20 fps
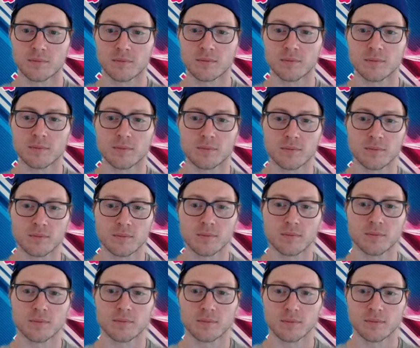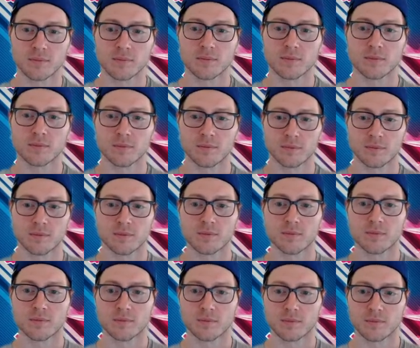
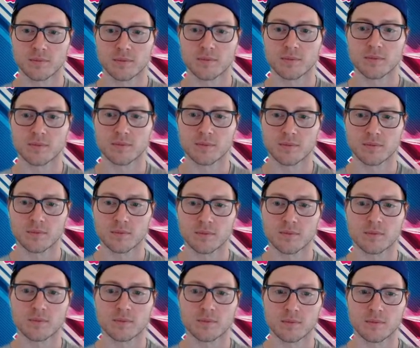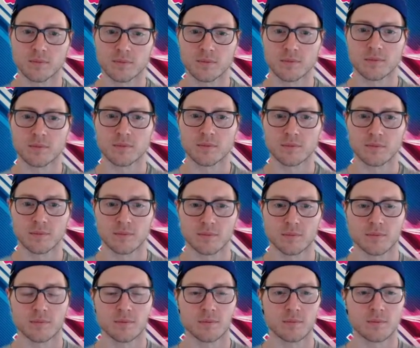
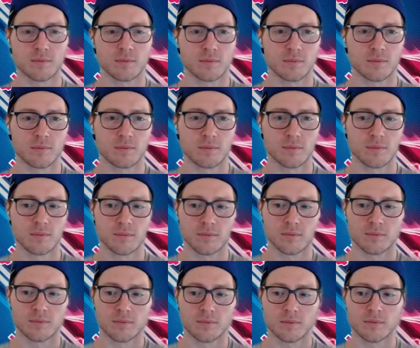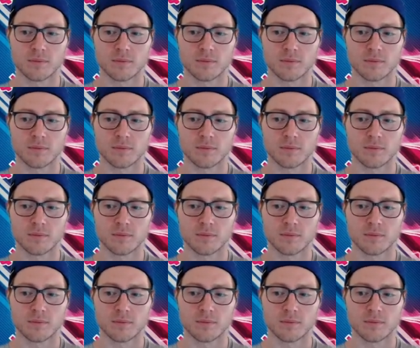No words are spoken by the person on screen.